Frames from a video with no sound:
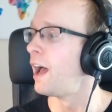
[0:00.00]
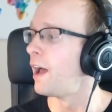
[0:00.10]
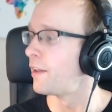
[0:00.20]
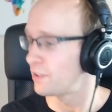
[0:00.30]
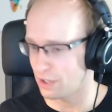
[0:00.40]

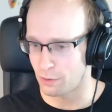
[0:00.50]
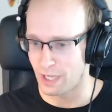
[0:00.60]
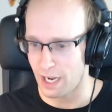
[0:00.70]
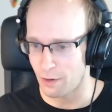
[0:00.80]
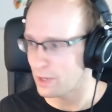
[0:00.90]
So
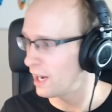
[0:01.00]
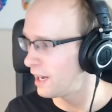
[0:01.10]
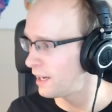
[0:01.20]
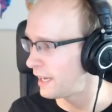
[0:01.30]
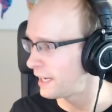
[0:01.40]
now we
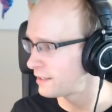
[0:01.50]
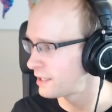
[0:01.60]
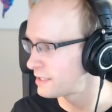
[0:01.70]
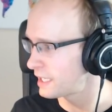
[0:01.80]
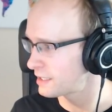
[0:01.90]
are at
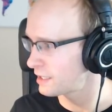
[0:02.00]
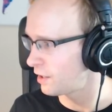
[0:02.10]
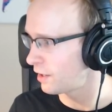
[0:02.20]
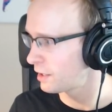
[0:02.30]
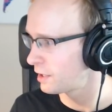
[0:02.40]
6
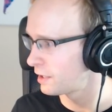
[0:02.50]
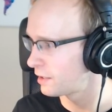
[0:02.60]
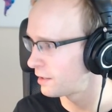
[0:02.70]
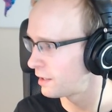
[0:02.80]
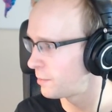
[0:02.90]
o'clock.
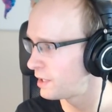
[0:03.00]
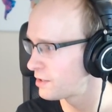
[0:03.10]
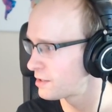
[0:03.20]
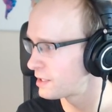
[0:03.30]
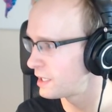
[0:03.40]
Let me
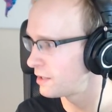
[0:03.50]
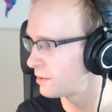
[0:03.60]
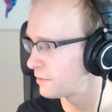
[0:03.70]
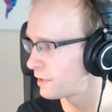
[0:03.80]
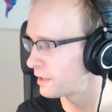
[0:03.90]
just see
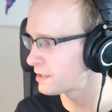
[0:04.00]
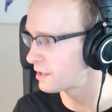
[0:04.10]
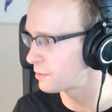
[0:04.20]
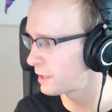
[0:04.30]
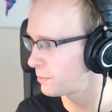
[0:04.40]
if I have a
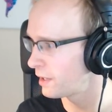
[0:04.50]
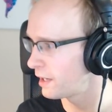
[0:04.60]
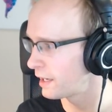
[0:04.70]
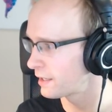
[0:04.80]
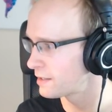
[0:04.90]
quick one
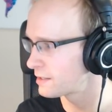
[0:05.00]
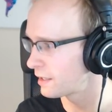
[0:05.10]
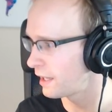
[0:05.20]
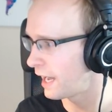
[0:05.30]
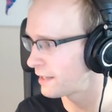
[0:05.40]
I can
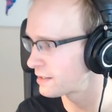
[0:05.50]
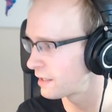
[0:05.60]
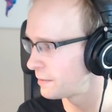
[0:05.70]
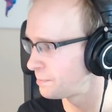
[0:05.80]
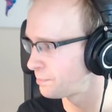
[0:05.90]
still
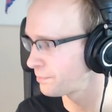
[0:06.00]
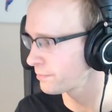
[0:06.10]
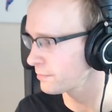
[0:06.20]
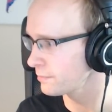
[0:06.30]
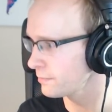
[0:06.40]
answer.
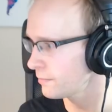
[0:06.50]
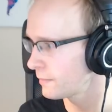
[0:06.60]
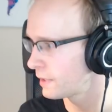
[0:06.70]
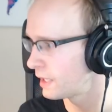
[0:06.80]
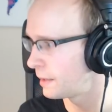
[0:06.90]

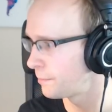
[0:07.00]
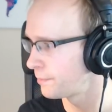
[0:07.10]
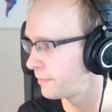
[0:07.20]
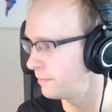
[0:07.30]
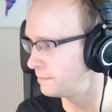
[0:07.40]

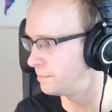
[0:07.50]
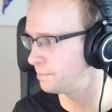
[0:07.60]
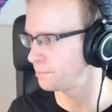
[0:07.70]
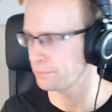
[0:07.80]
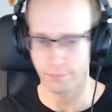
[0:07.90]

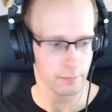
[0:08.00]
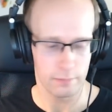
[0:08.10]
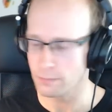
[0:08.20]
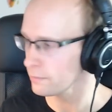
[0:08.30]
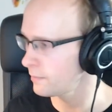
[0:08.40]

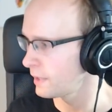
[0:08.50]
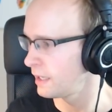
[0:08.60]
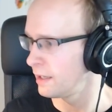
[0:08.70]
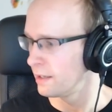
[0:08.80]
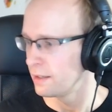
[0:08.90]

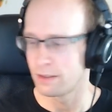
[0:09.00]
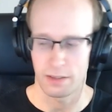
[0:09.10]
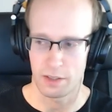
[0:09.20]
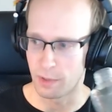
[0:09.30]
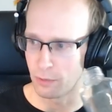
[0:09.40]

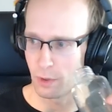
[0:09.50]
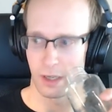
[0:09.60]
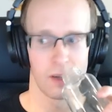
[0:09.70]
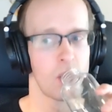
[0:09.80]
just a bit of water.